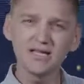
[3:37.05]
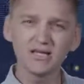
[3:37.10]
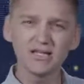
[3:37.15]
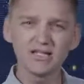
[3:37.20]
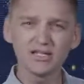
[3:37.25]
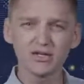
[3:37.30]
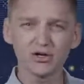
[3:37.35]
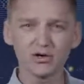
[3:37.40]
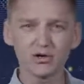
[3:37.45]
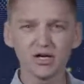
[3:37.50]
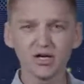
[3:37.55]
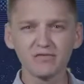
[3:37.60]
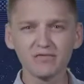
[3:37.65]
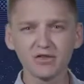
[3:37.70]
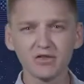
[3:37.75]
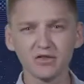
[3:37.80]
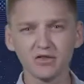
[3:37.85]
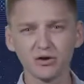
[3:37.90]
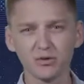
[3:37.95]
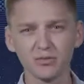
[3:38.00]
interior of the
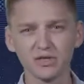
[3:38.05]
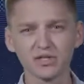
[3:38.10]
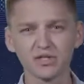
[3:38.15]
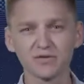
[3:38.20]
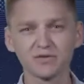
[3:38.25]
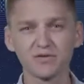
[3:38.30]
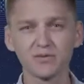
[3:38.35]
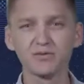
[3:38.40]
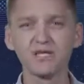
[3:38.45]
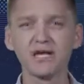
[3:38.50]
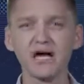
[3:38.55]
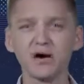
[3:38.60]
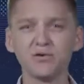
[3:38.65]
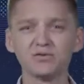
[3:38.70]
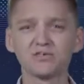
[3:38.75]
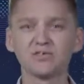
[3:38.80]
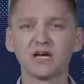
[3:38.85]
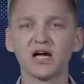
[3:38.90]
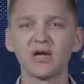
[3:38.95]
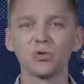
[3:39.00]
thermos from the
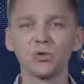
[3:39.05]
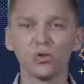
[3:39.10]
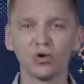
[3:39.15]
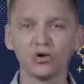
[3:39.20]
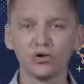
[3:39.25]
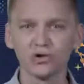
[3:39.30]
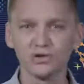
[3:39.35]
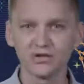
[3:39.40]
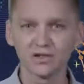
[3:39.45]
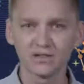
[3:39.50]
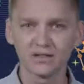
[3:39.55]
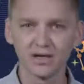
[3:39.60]
outside world.